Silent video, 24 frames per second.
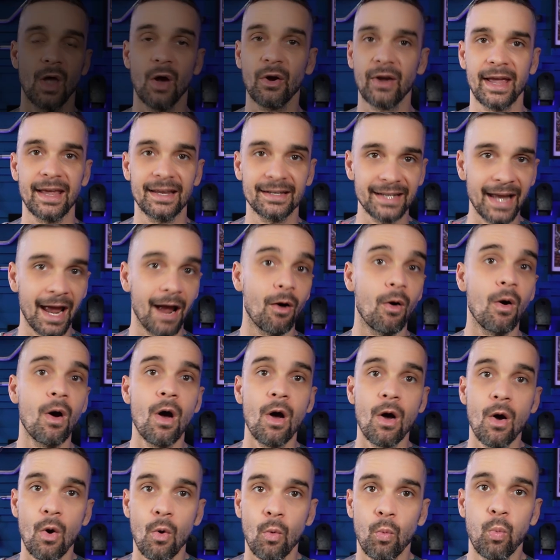Okay, now,
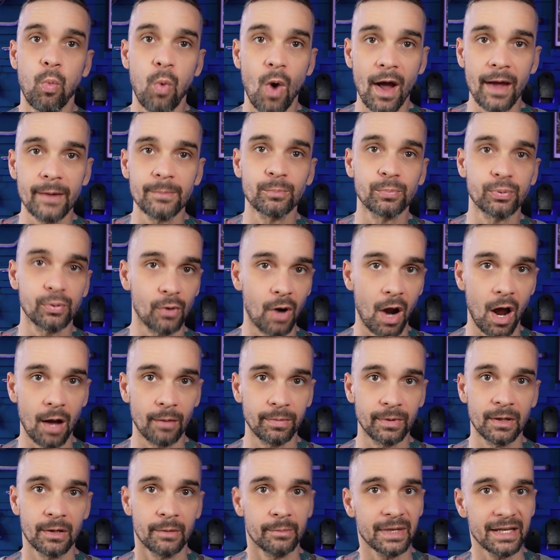what
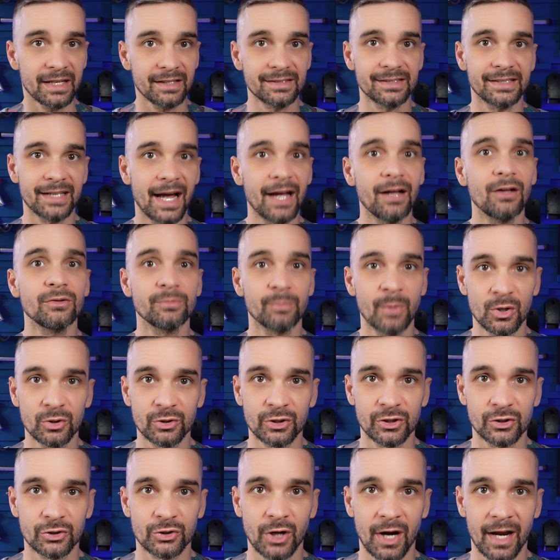problem is Dialed
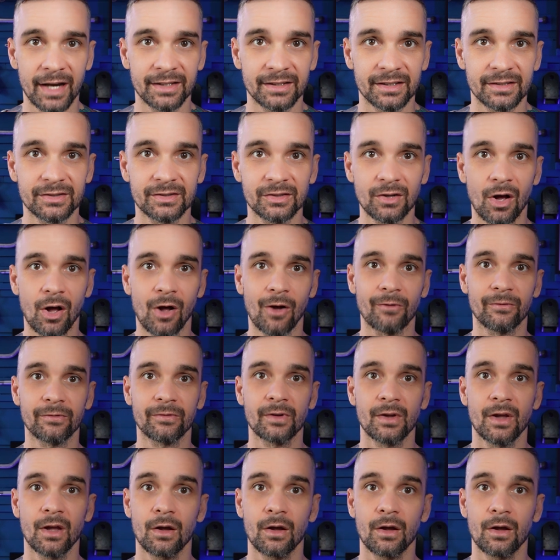Motion trying to solve?